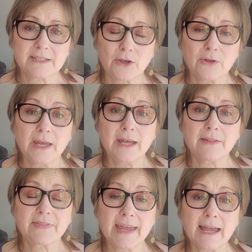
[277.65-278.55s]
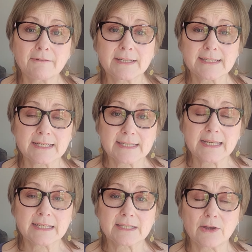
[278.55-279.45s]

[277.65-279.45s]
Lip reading: So they are a success.